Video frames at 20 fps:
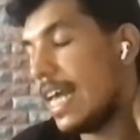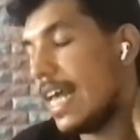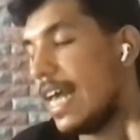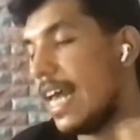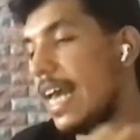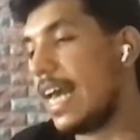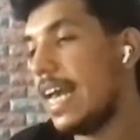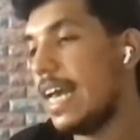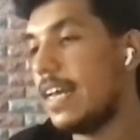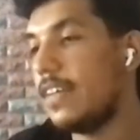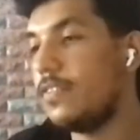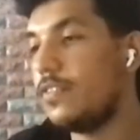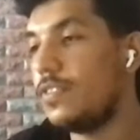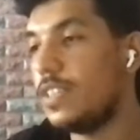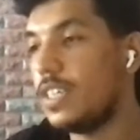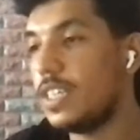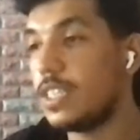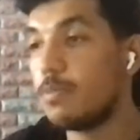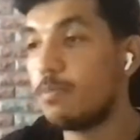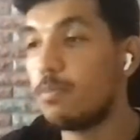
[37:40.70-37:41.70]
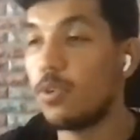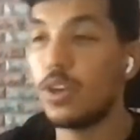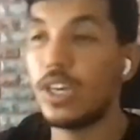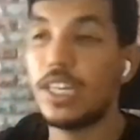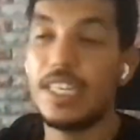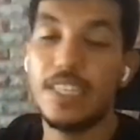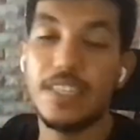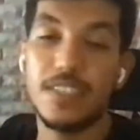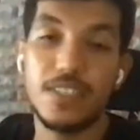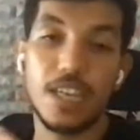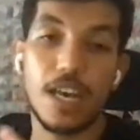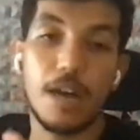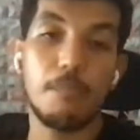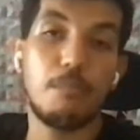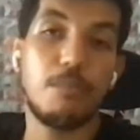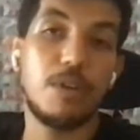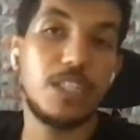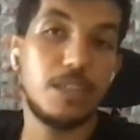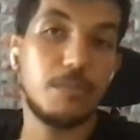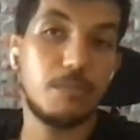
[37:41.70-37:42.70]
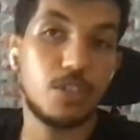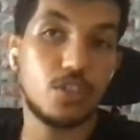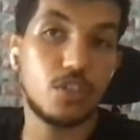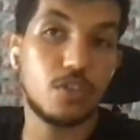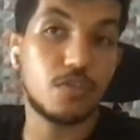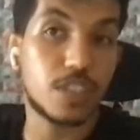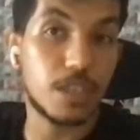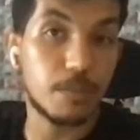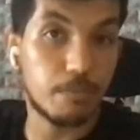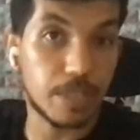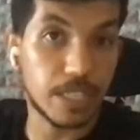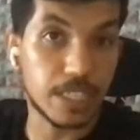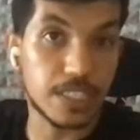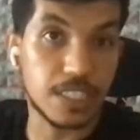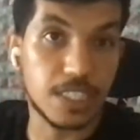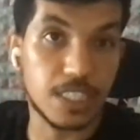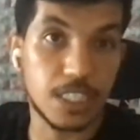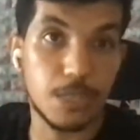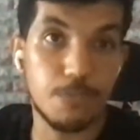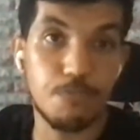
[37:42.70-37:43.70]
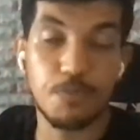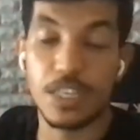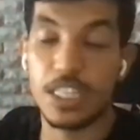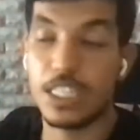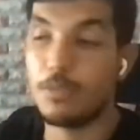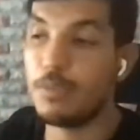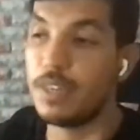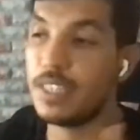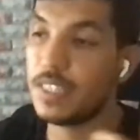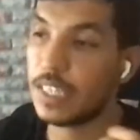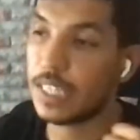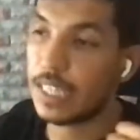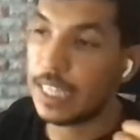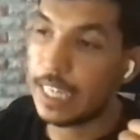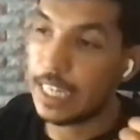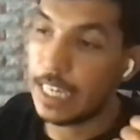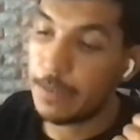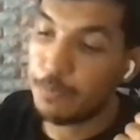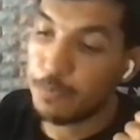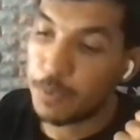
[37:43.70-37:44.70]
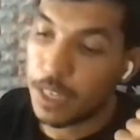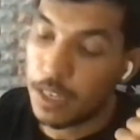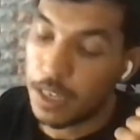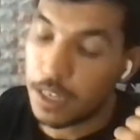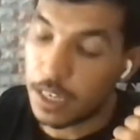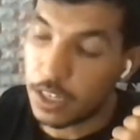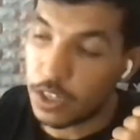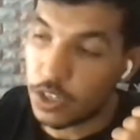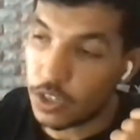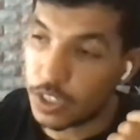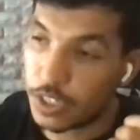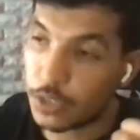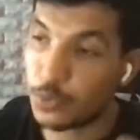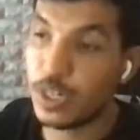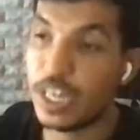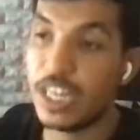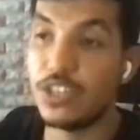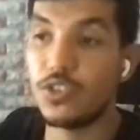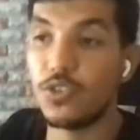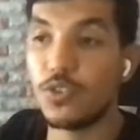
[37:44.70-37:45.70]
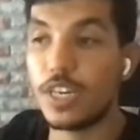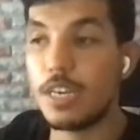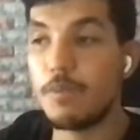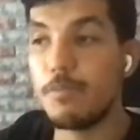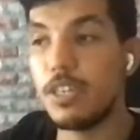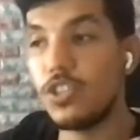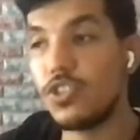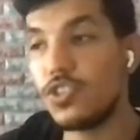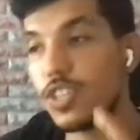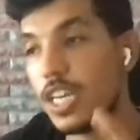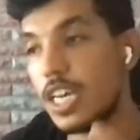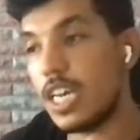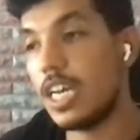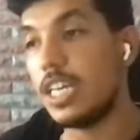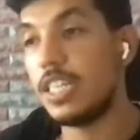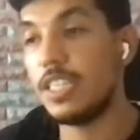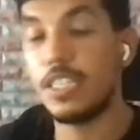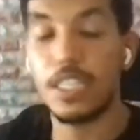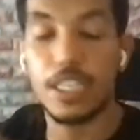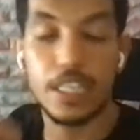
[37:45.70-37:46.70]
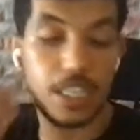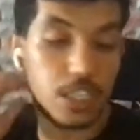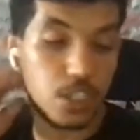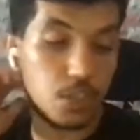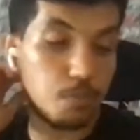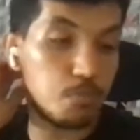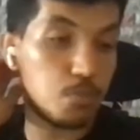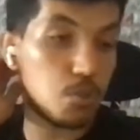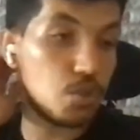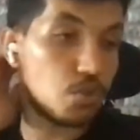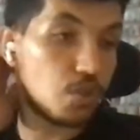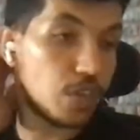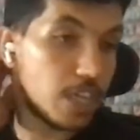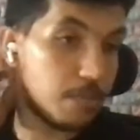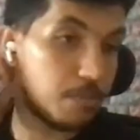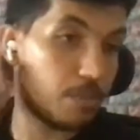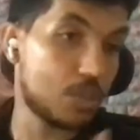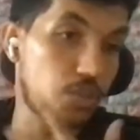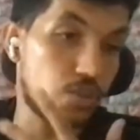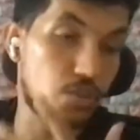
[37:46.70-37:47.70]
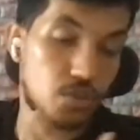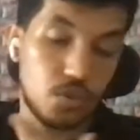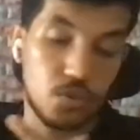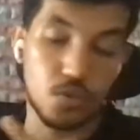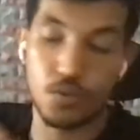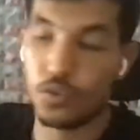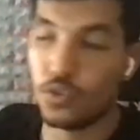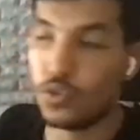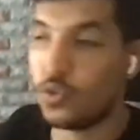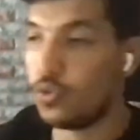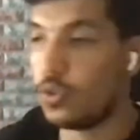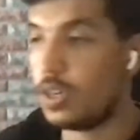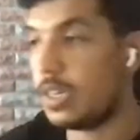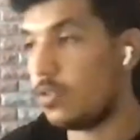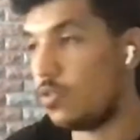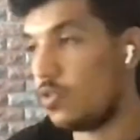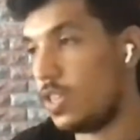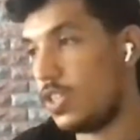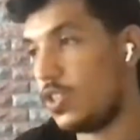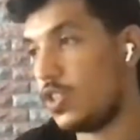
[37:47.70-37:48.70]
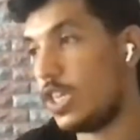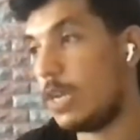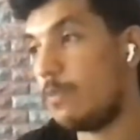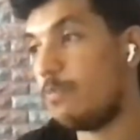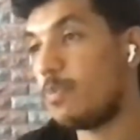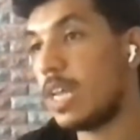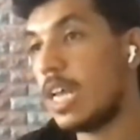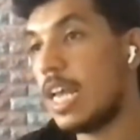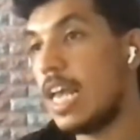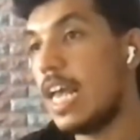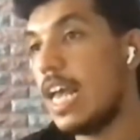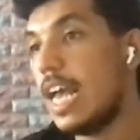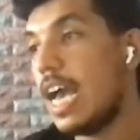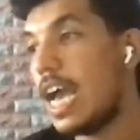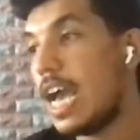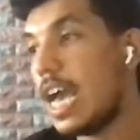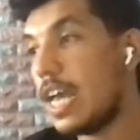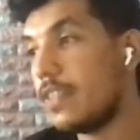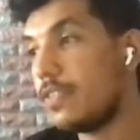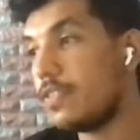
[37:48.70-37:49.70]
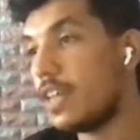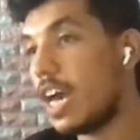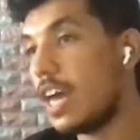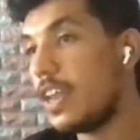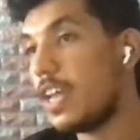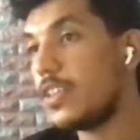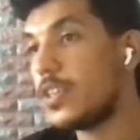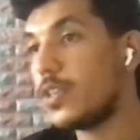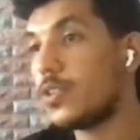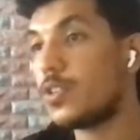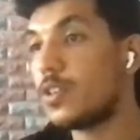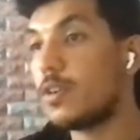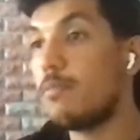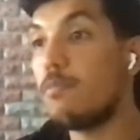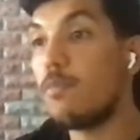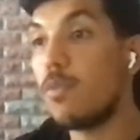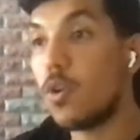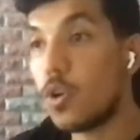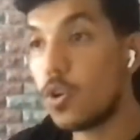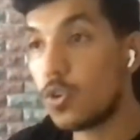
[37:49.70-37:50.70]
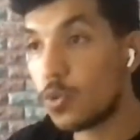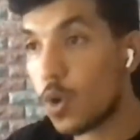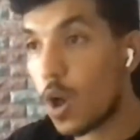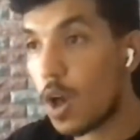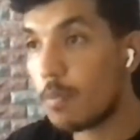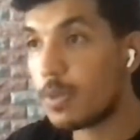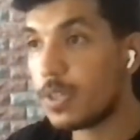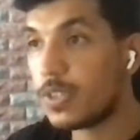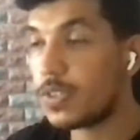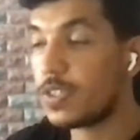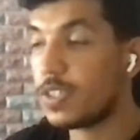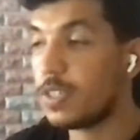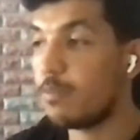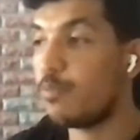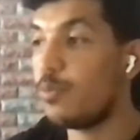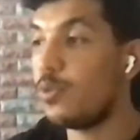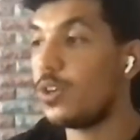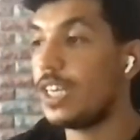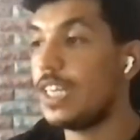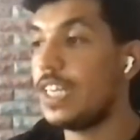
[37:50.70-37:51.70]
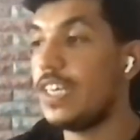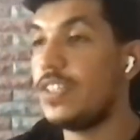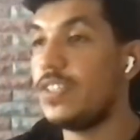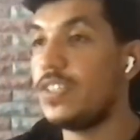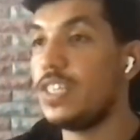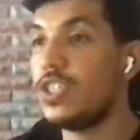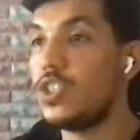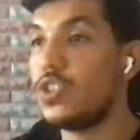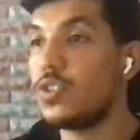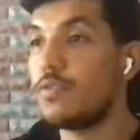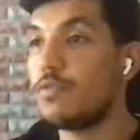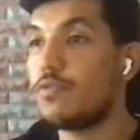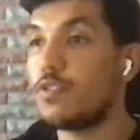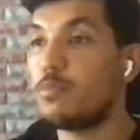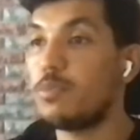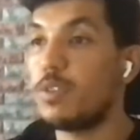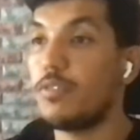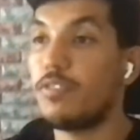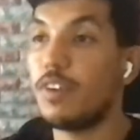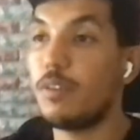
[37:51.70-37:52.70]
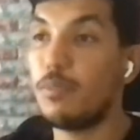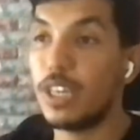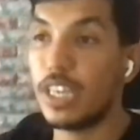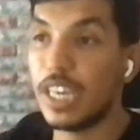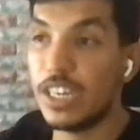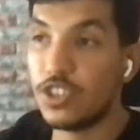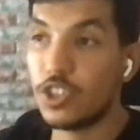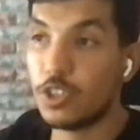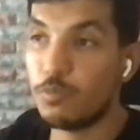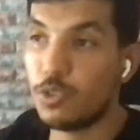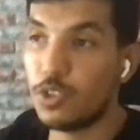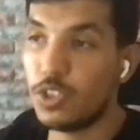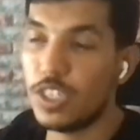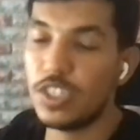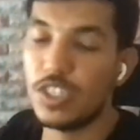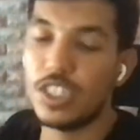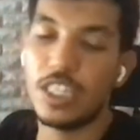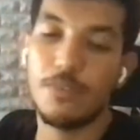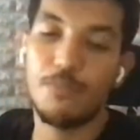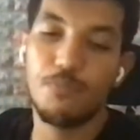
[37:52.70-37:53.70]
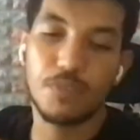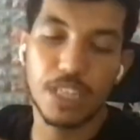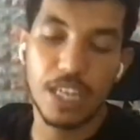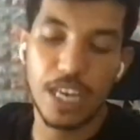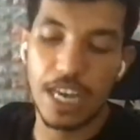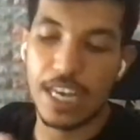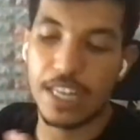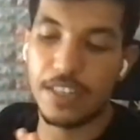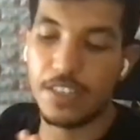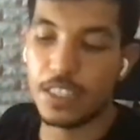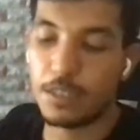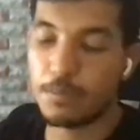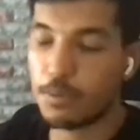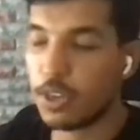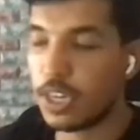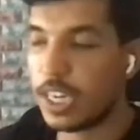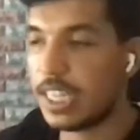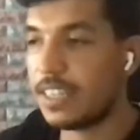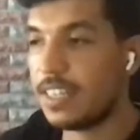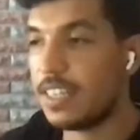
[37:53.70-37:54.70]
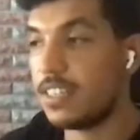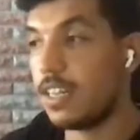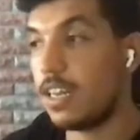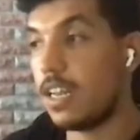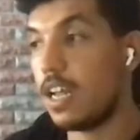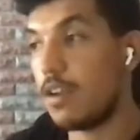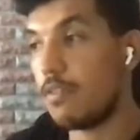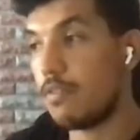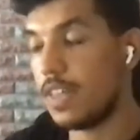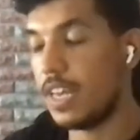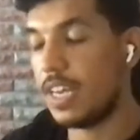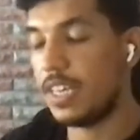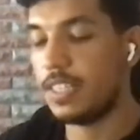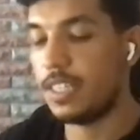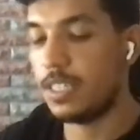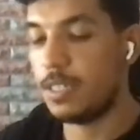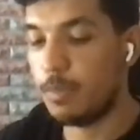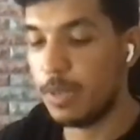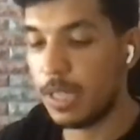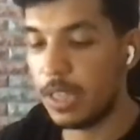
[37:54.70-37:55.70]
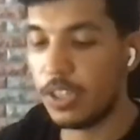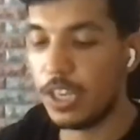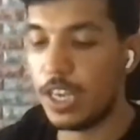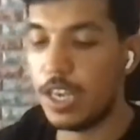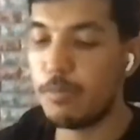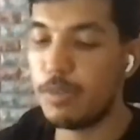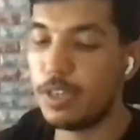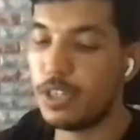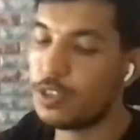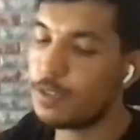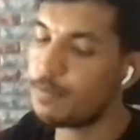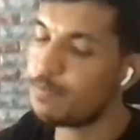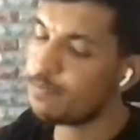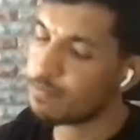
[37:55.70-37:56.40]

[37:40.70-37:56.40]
and this plugin is the embodiment of simplicity. It's basically create your image and to push your image to a registry. And another more robust plugin exists from the Fabric HM Unity, and this plugin does a lot of things. It builds the image.